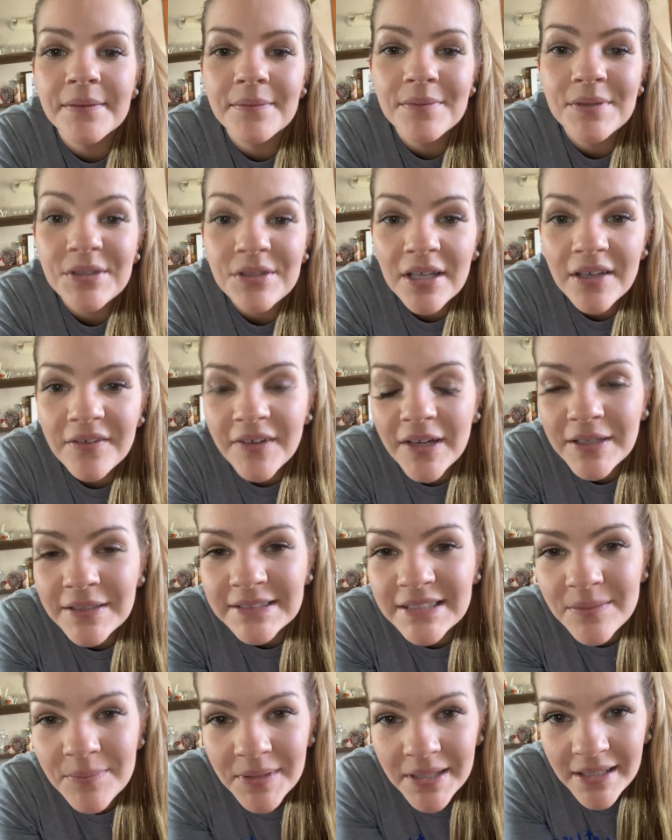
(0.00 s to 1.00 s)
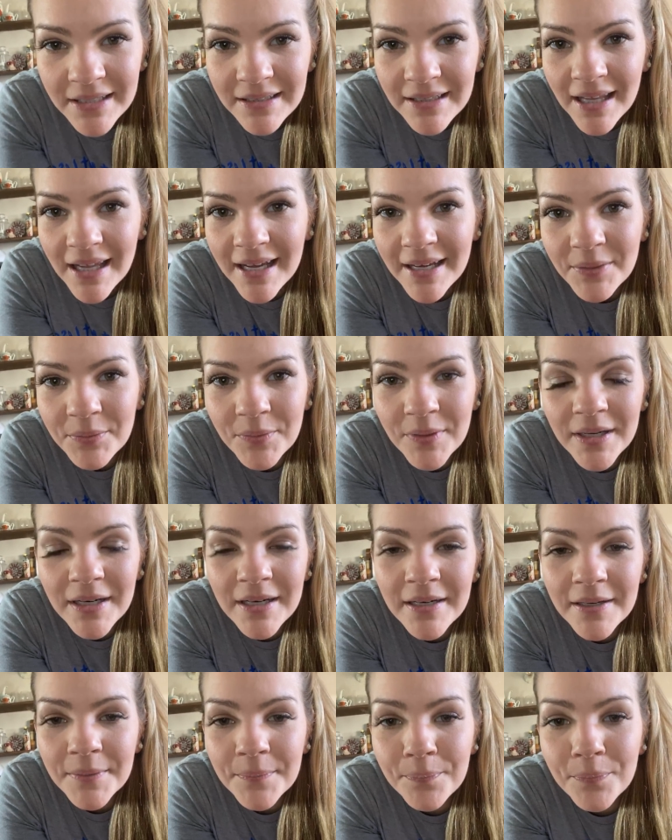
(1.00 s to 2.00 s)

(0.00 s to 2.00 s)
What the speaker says: So I found something online where